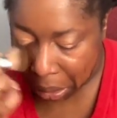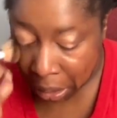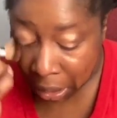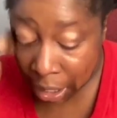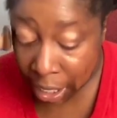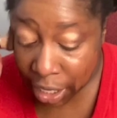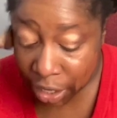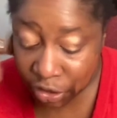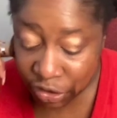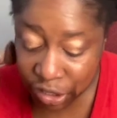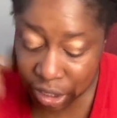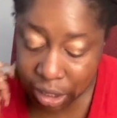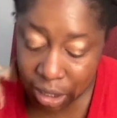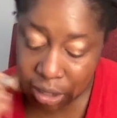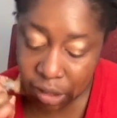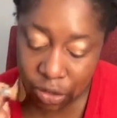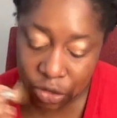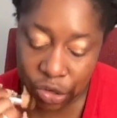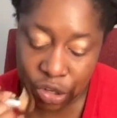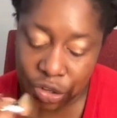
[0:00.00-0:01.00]
Yeah, she
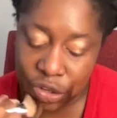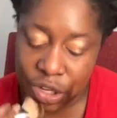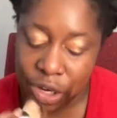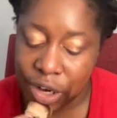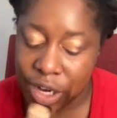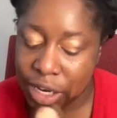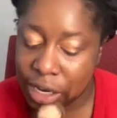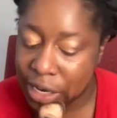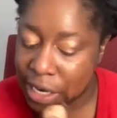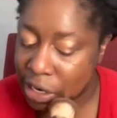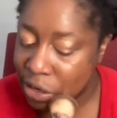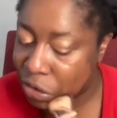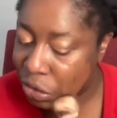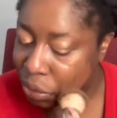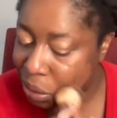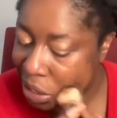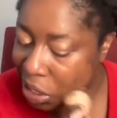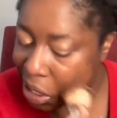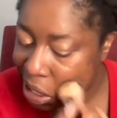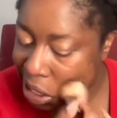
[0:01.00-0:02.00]
did. She started in
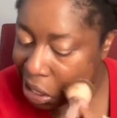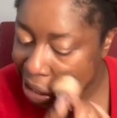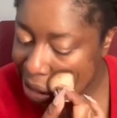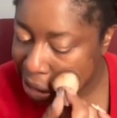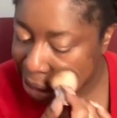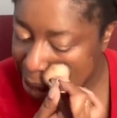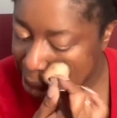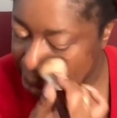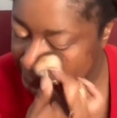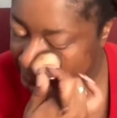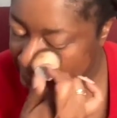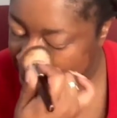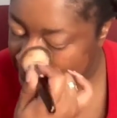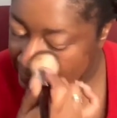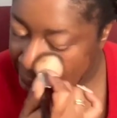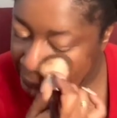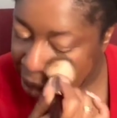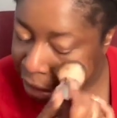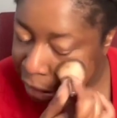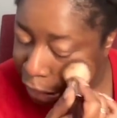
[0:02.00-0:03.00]
twenty eighteen.
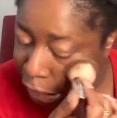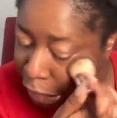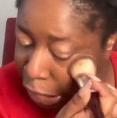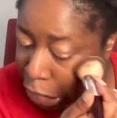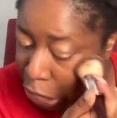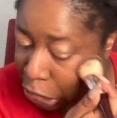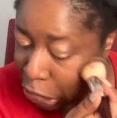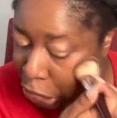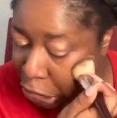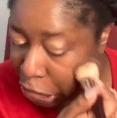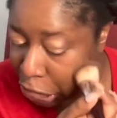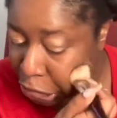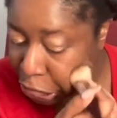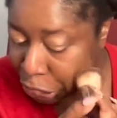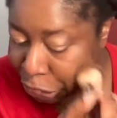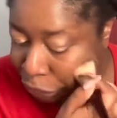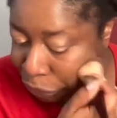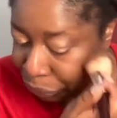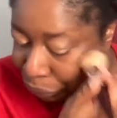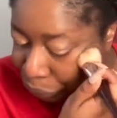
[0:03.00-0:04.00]
Sonia.